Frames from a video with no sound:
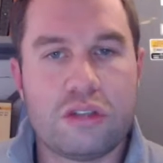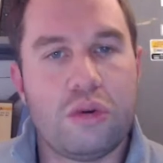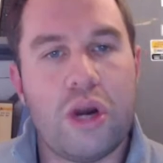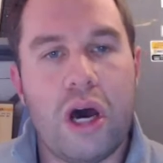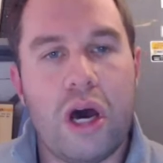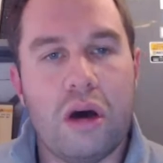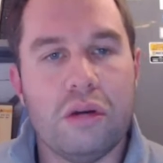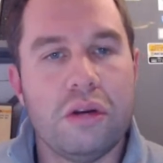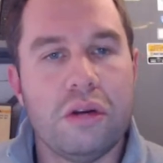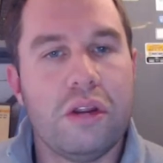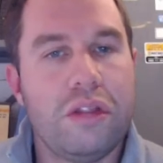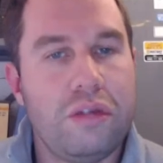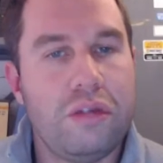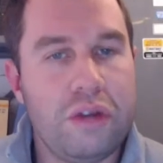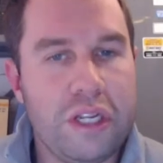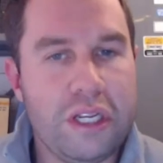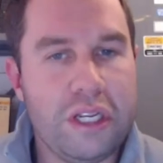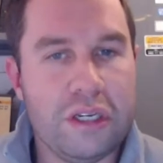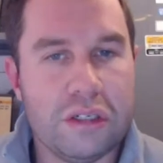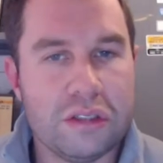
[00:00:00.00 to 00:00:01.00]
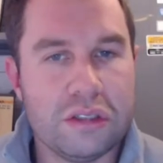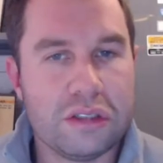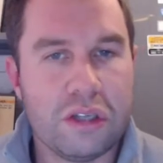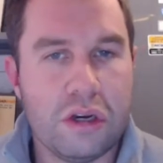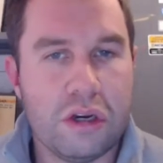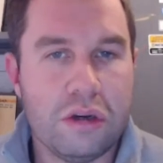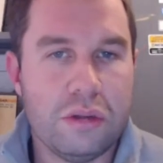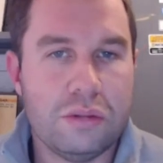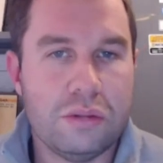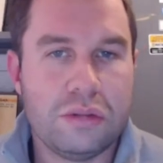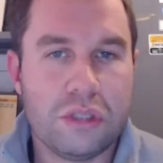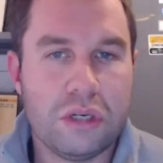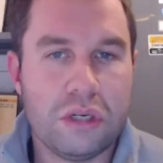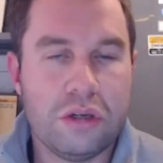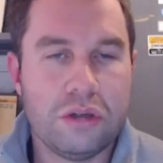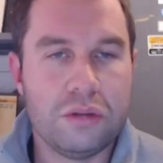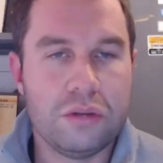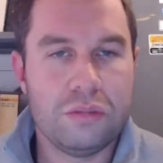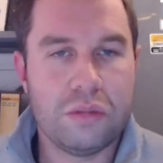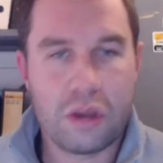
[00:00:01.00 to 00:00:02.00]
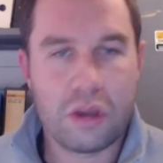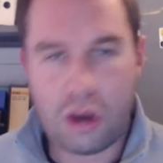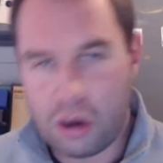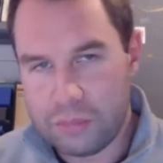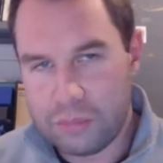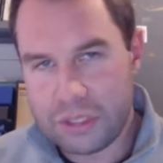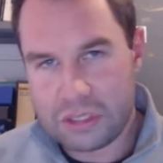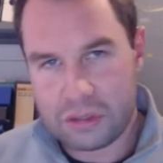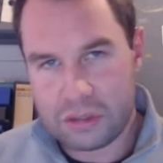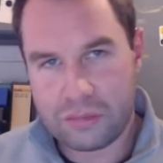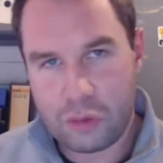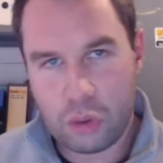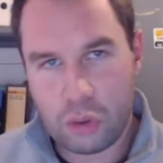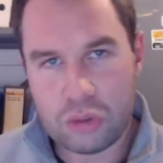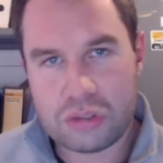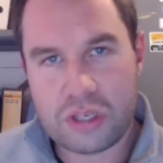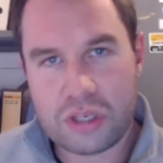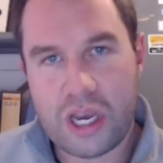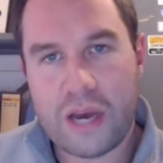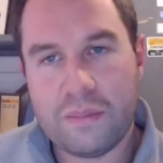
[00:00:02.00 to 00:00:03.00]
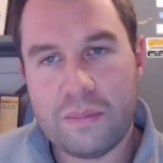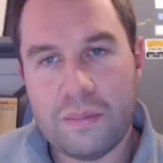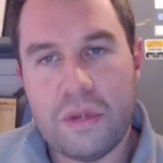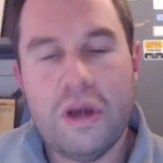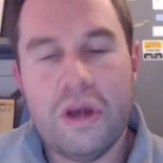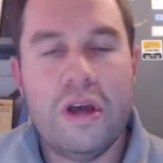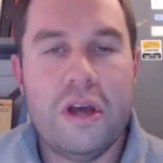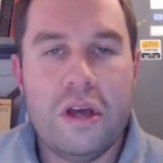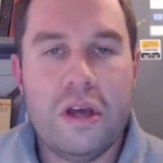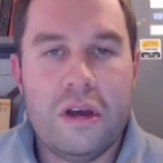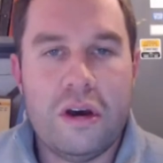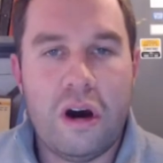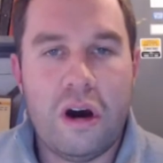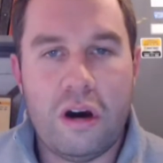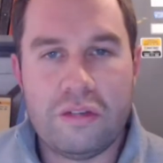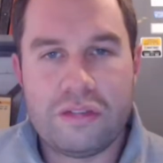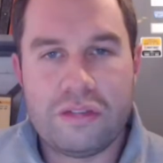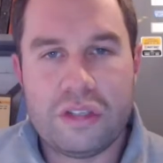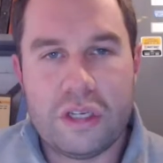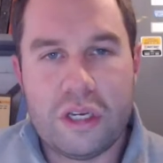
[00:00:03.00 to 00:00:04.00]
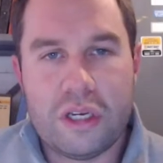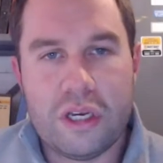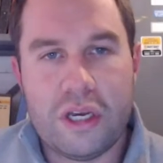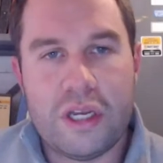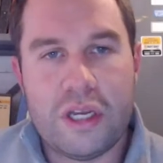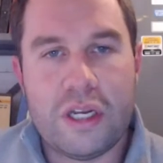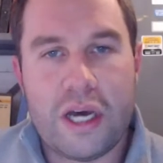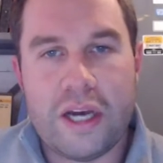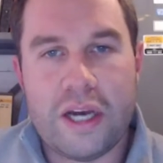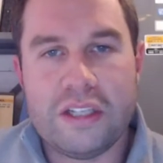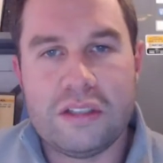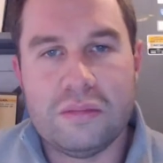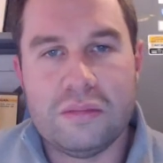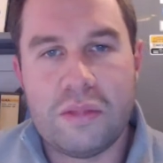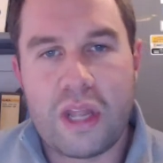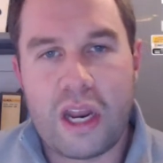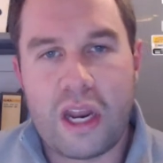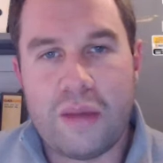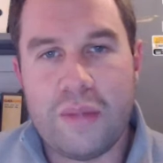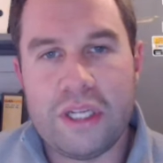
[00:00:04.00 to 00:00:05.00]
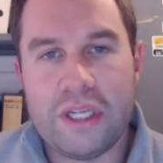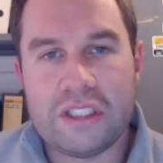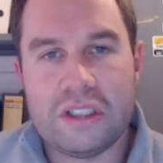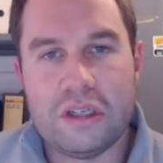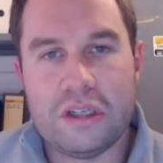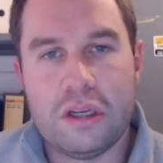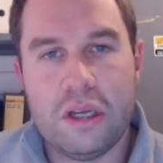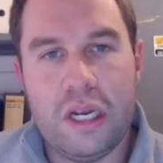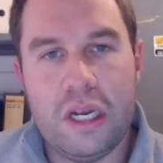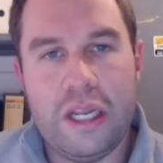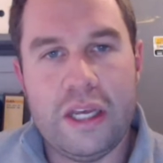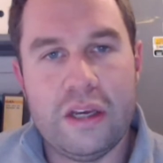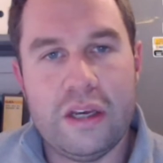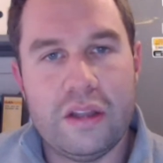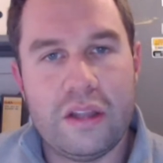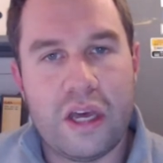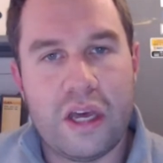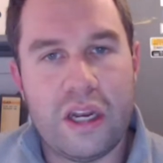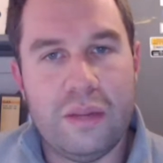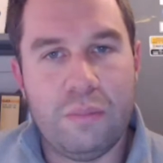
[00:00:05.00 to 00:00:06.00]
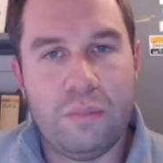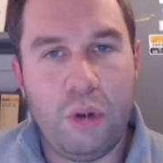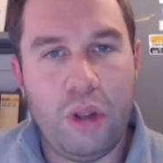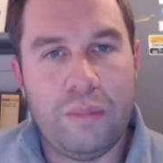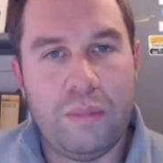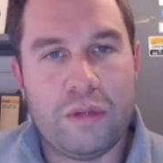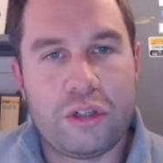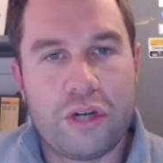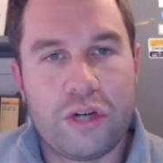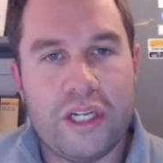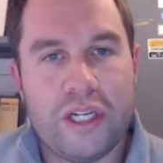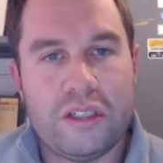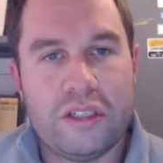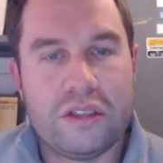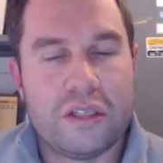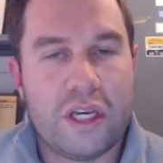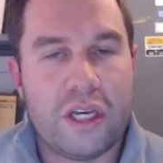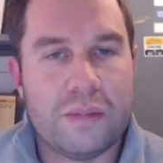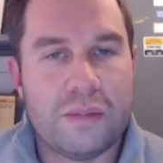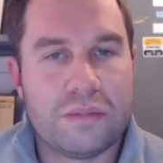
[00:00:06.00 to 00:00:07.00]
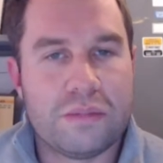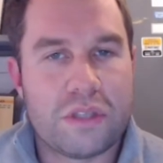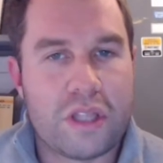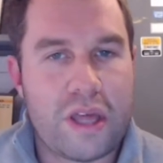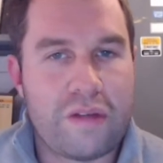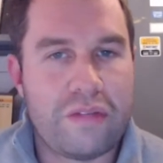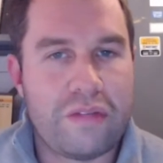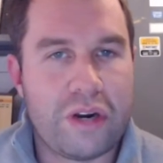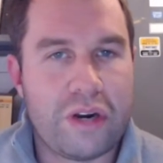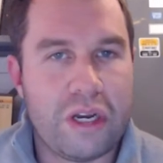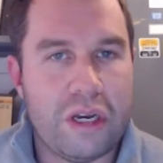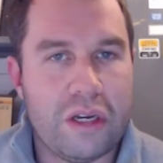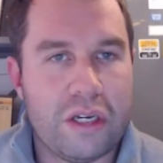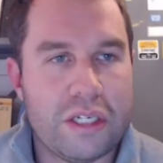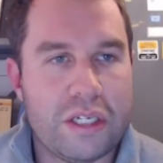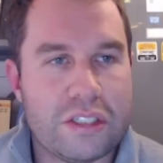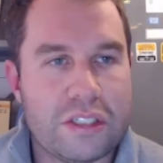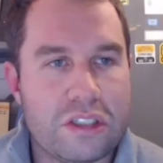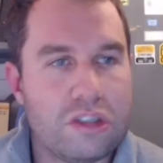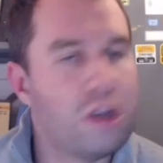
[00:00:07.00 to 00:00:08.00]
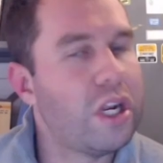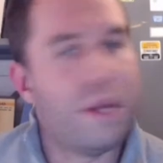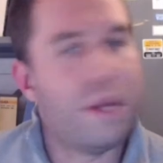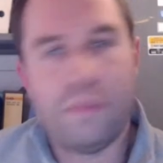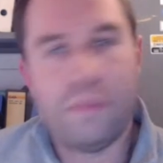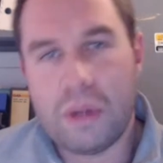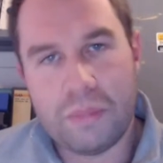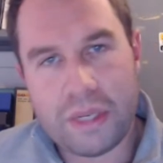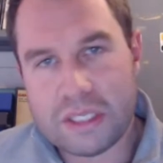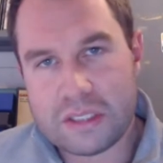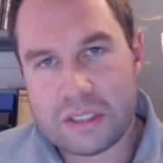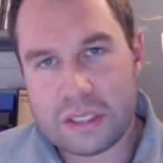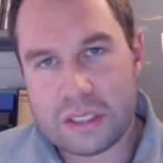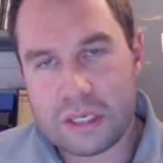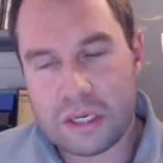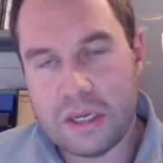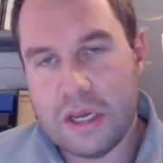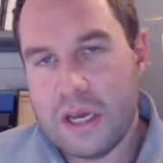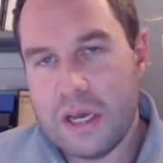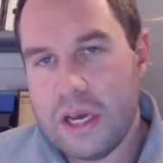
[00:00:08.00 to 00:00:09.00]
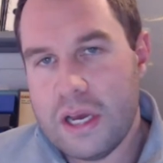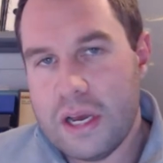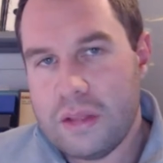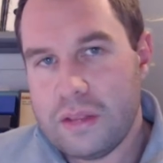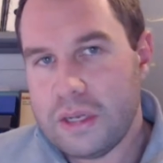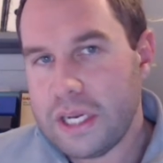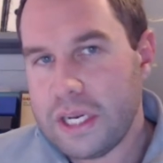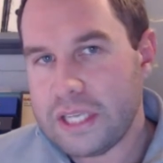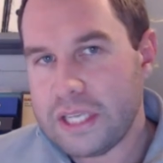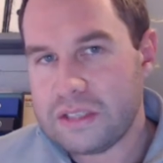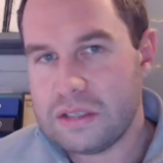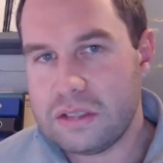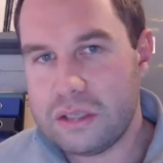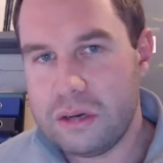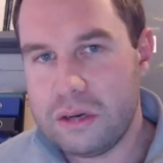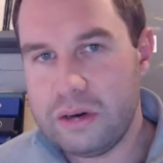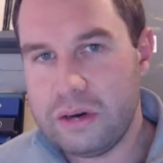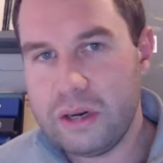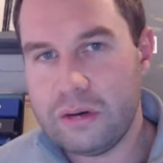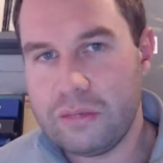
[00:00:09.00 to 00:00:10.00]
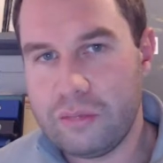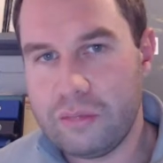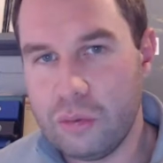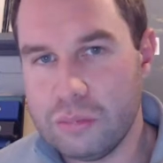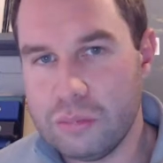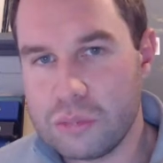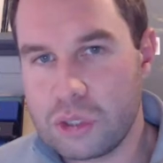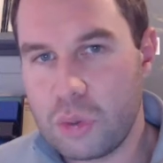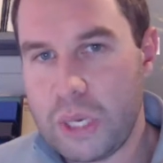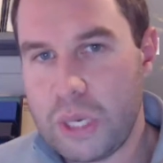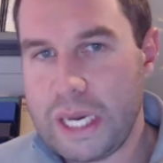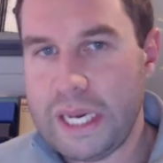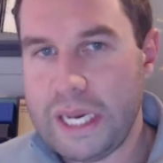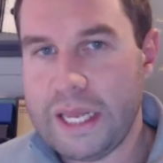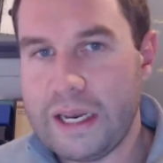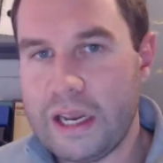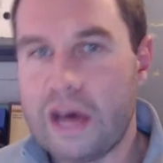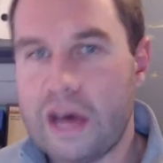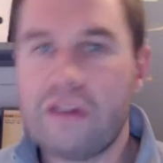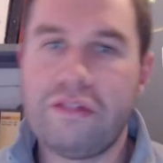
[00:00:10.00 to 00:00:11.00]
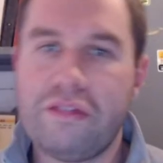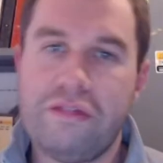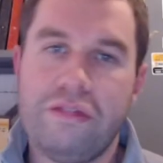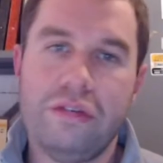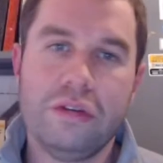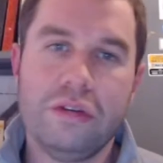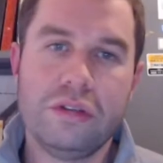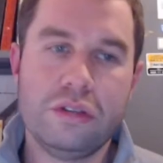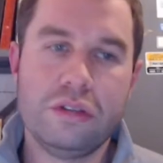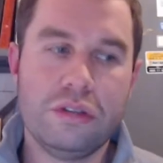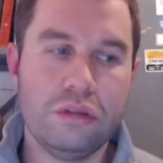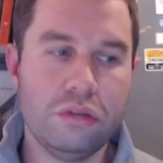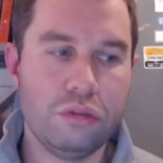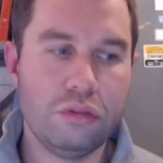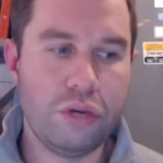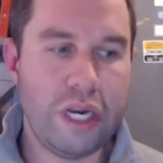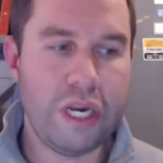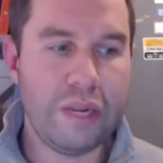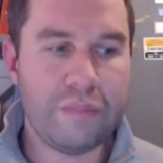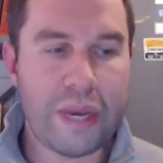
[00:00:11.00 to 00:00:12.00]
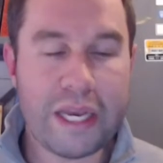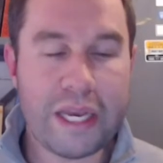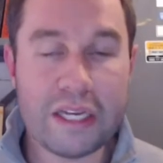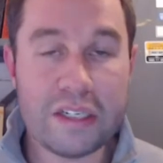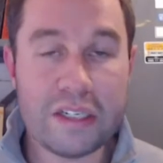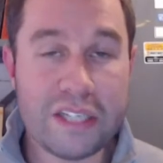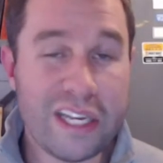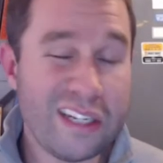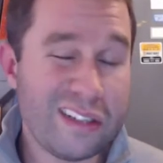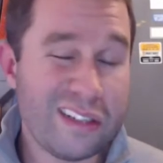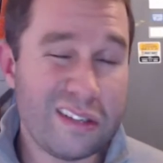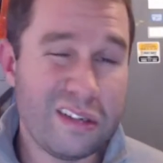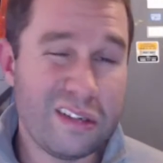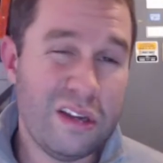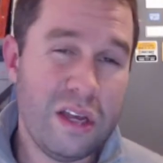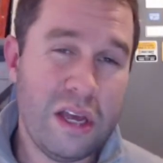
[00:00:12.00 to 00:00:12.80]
round 3 years ago. So the comments, of course, come after an item that I mentioned earlier, the unemployment rate. South Africa is not implementing the necessary reforms quickly enough to really make a dent